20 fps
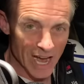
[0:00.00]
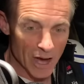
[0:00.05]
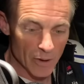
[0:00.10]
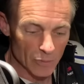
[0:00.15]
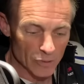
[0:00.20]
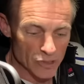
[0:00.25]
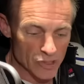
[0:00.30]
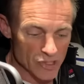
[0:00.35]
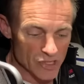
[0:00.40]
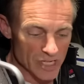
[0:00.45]
I
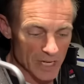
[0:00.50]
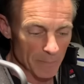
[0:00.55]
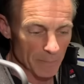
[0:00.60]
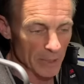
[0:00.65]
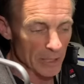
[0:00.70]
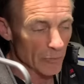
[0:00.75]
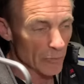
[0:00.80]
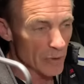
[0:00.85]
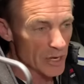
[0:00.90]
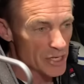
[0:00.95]
will just
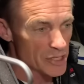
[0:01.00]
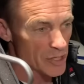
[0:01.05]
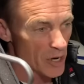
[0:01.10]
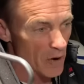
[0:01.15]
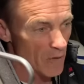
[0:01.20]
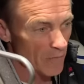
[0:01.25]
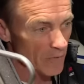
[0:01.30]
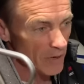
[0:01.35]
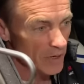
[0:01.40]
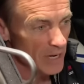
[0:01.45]
simply reach
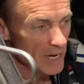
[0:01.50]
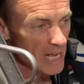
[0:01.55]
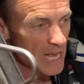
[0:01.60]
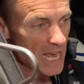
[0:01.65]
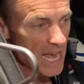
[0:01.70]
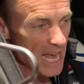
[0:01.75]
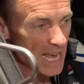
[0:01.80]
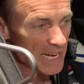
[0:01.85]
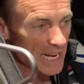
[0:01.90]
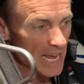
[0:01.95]
over
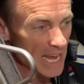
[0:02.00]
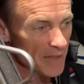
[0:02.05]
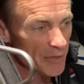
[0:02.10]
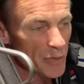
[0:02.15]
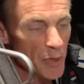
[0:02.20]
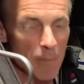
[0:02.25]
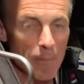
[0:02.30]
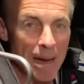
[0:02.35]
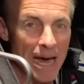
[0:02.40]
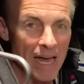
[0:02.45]
and
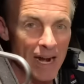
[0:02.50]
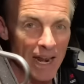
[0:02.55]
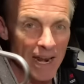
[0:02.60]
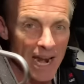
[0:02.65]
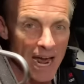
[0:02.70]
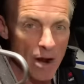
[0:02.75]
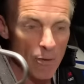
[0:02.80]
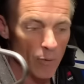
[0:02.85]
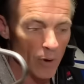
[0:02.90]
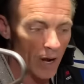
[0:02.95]
at the mile an
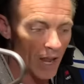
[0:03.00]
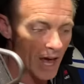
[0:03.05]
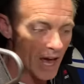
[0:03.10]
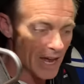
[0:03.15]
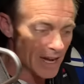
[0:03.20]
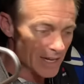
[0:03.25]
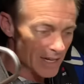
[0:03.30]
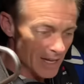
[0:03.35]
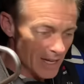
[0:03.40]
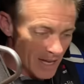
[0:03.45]
hour
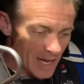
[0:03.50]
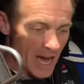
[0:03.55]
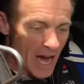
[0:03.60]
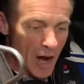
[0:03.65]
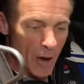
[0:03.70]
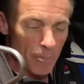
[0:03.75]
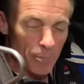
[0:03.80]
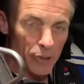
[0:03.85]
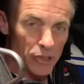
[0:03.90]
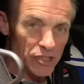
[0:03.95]
light,
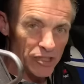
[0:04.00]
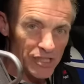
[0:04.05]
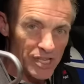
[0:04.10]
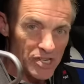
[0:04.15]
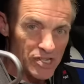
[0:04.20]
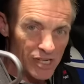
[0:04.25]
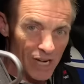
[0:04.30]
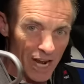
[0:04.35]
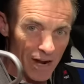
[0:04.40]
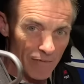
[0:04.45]
I'll push
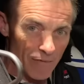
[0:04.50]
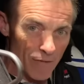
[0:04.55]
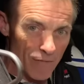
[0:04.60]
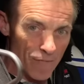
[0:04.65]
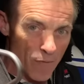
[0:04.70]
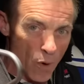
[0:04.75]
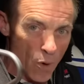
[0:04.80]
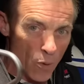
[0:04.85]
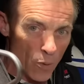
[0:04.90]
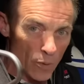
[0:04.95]
this lever
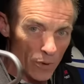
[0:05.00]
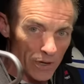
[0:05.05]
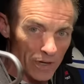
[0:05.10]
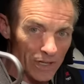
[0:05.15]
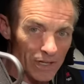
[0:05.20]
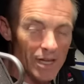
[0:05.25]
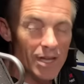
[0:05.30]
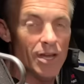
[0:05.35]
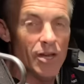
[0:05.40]
forward,